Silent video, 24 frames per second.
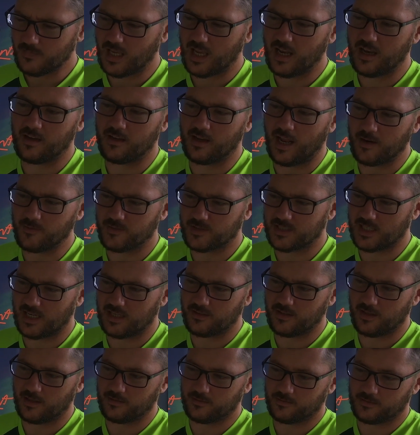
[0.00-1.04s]
And I'd say
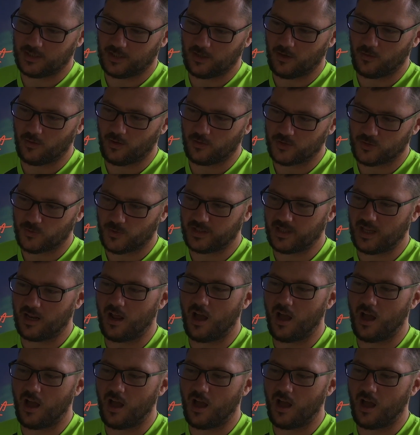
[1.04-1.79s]
that, doing that